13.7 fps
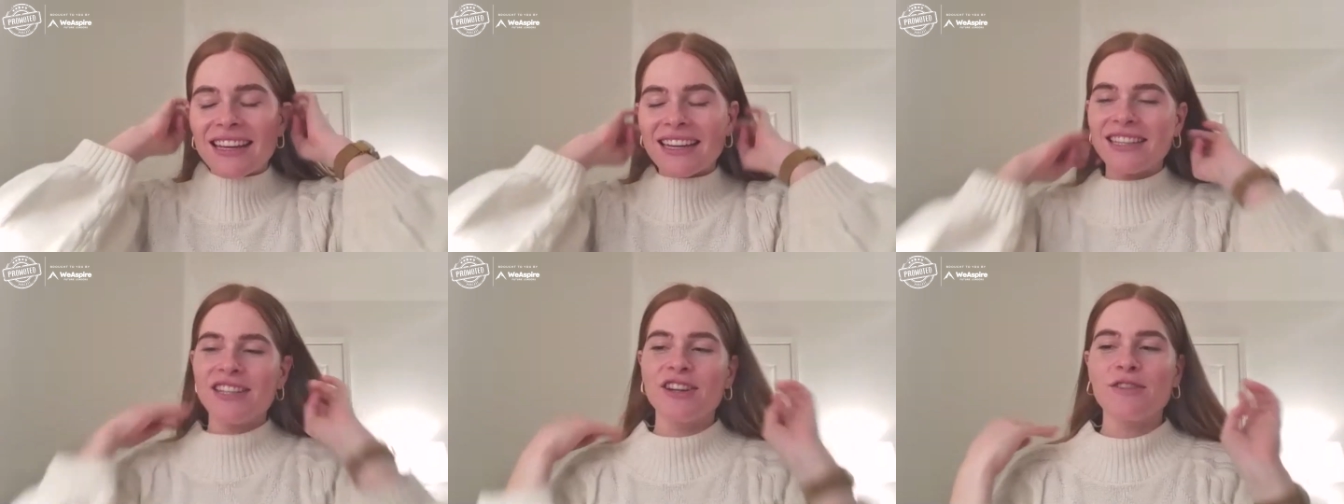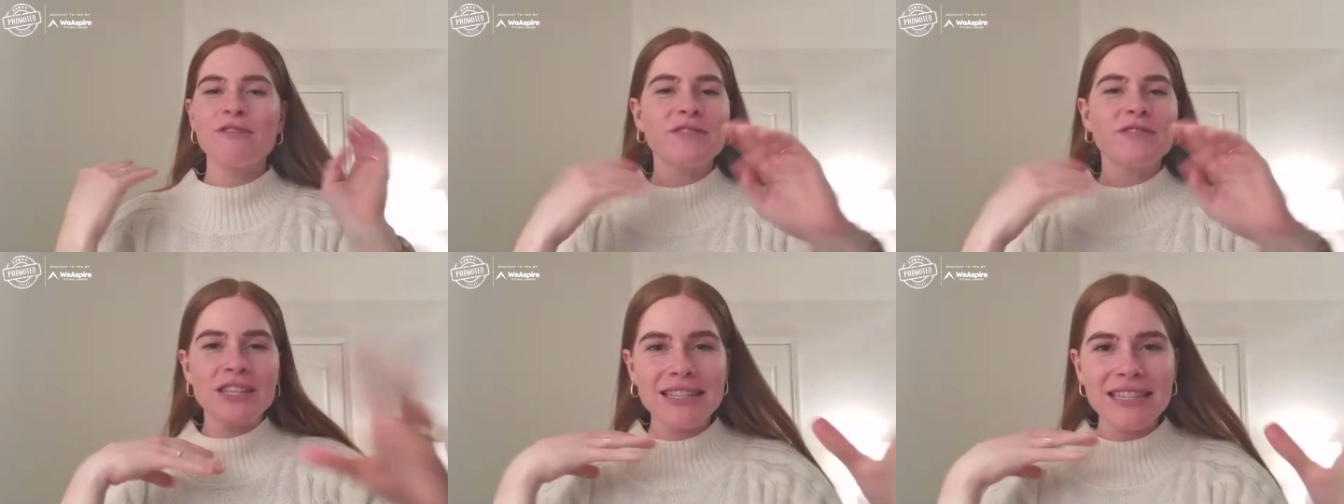you know we've
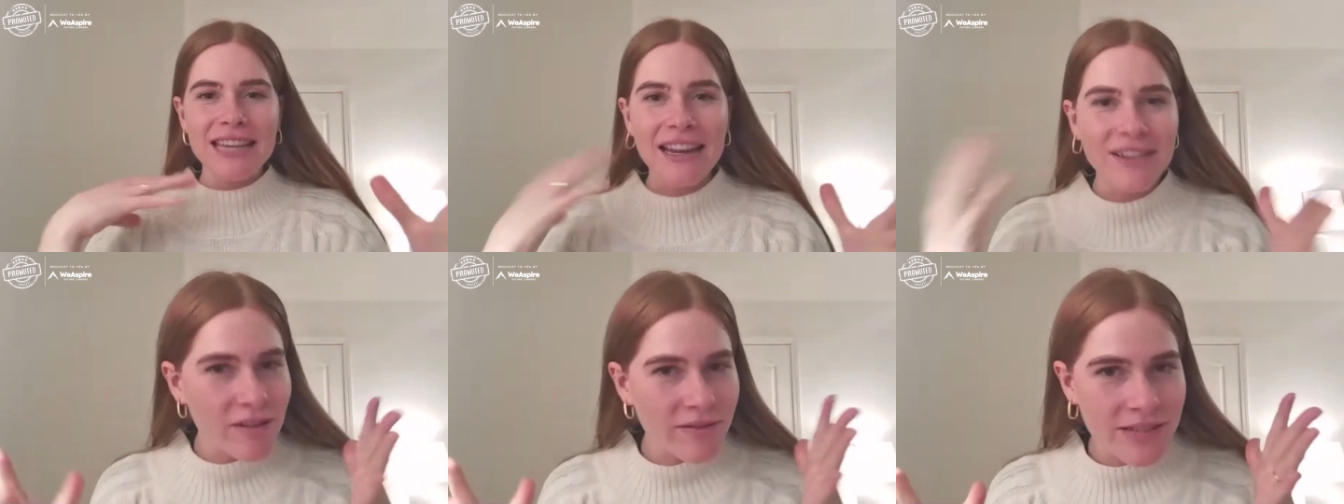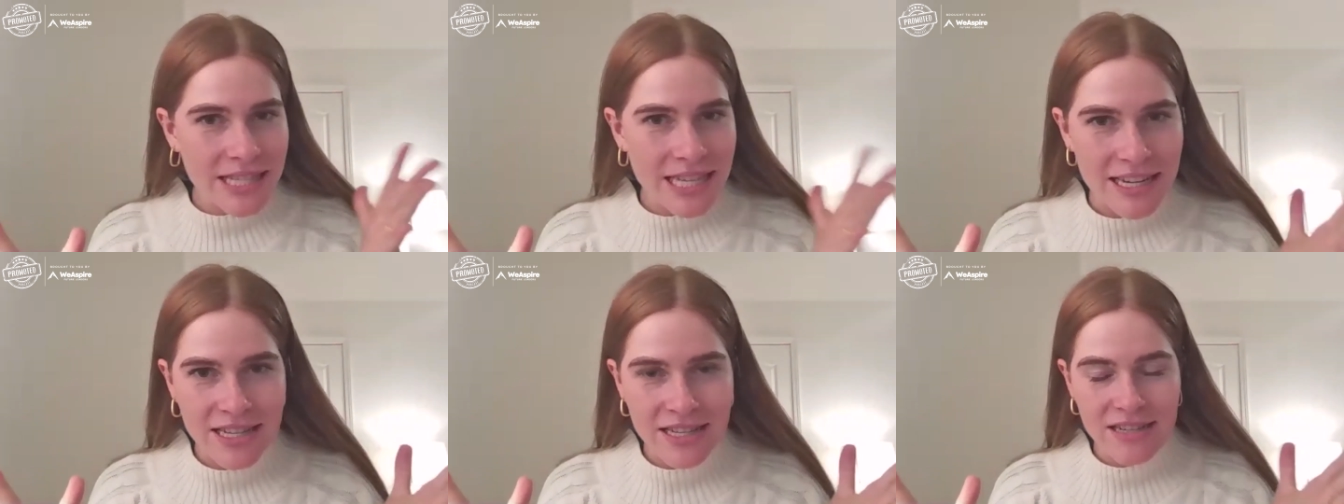just had a
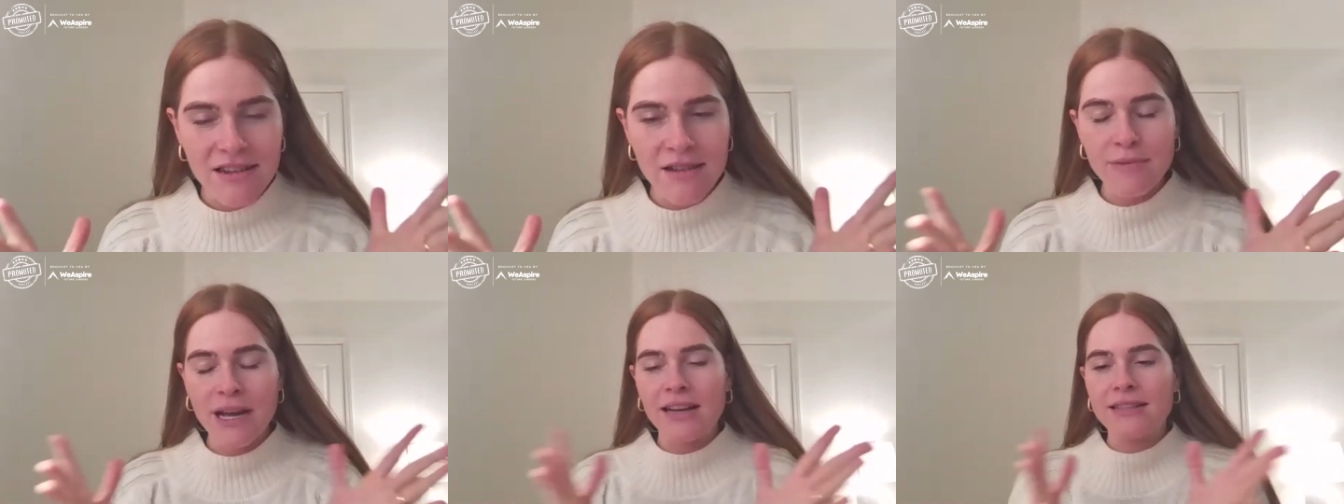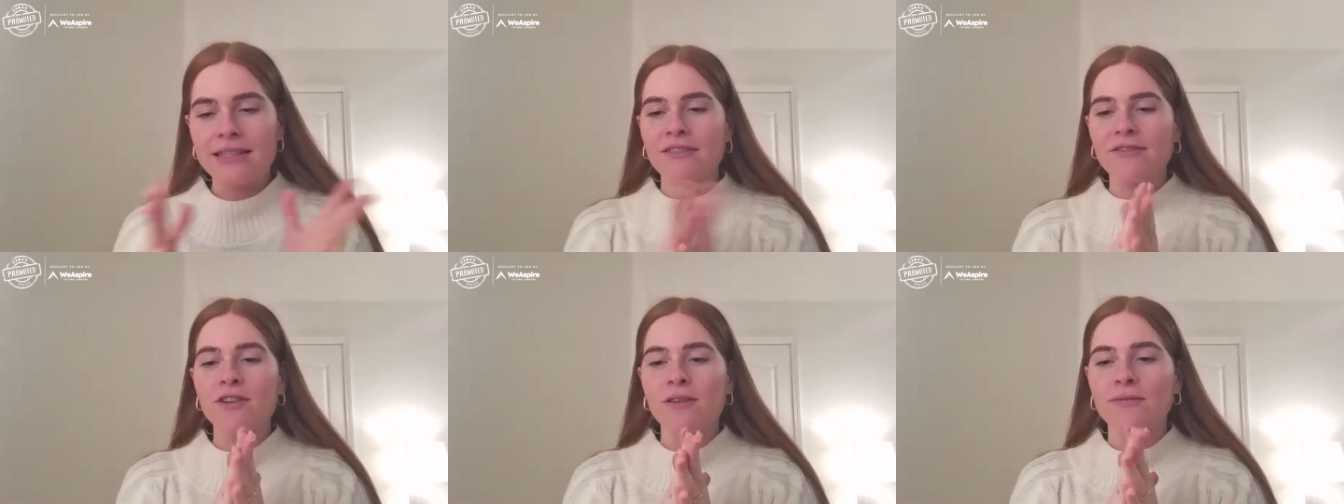conversation about
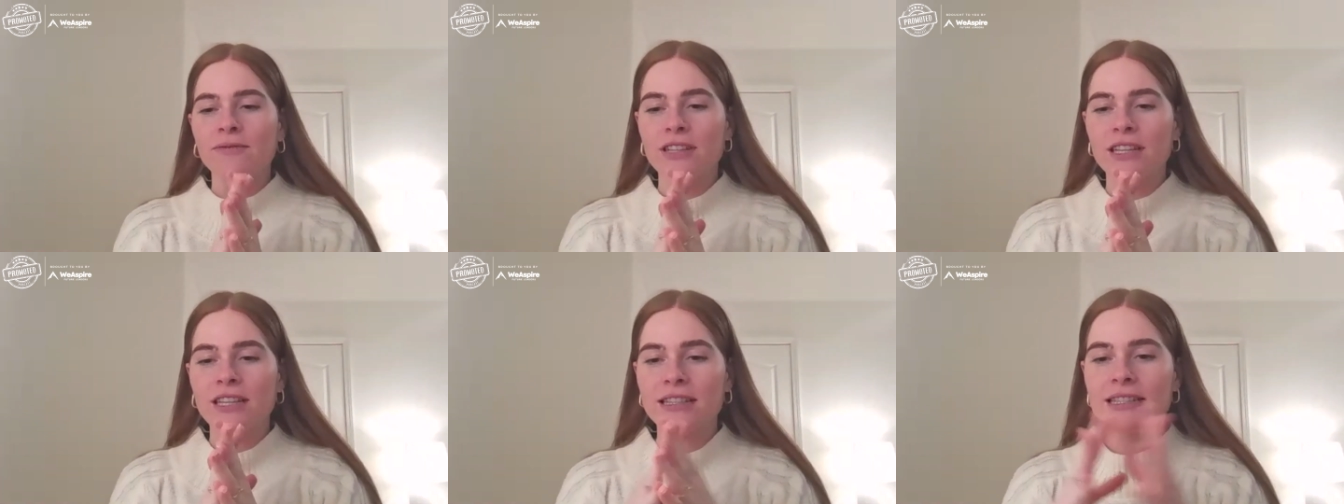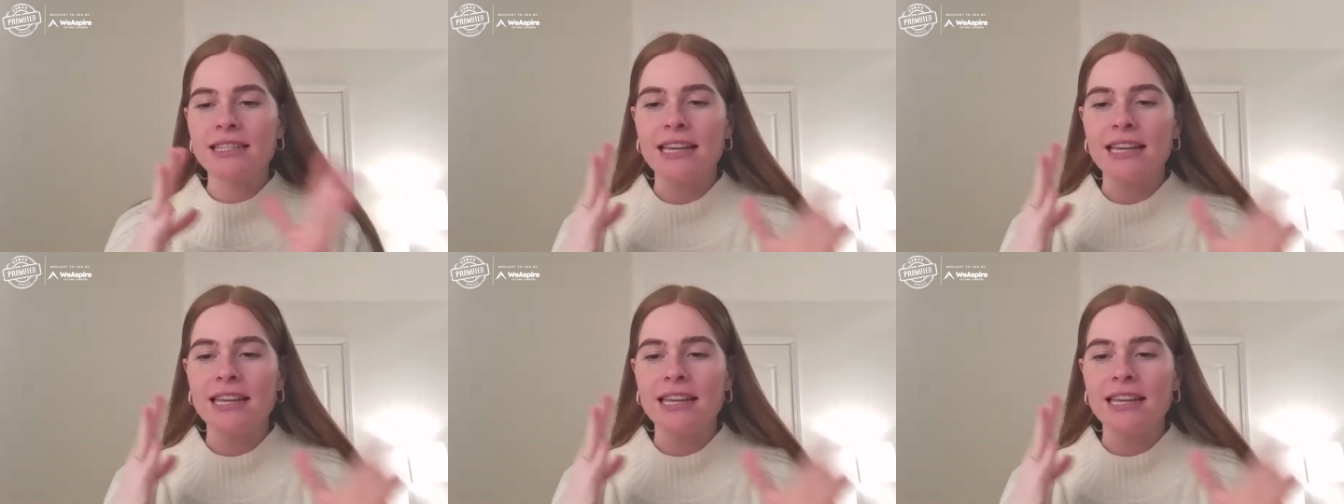self confidence,